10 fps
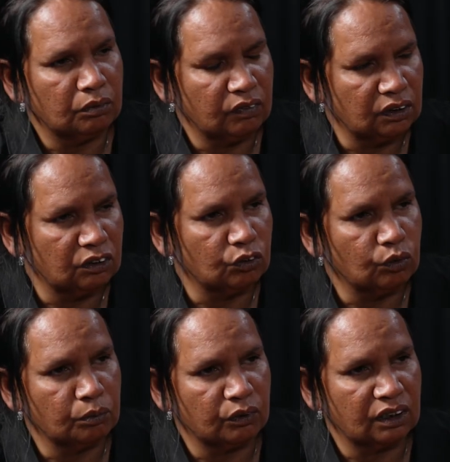Prevention
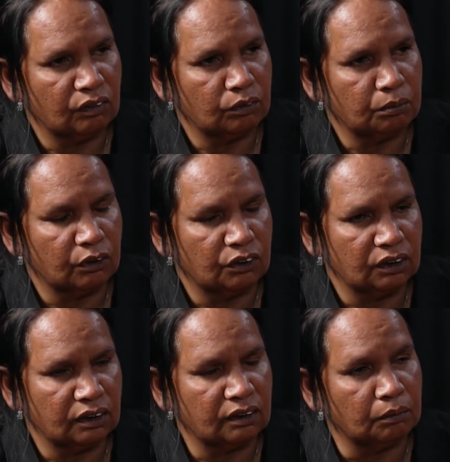Trauma Recovery
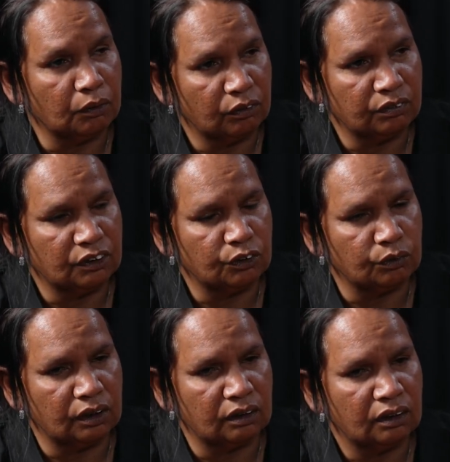Project at Beaufort
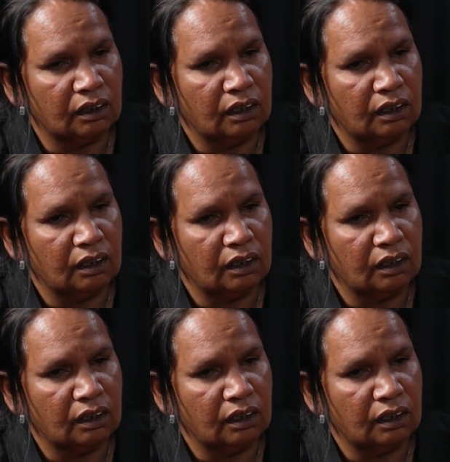Street,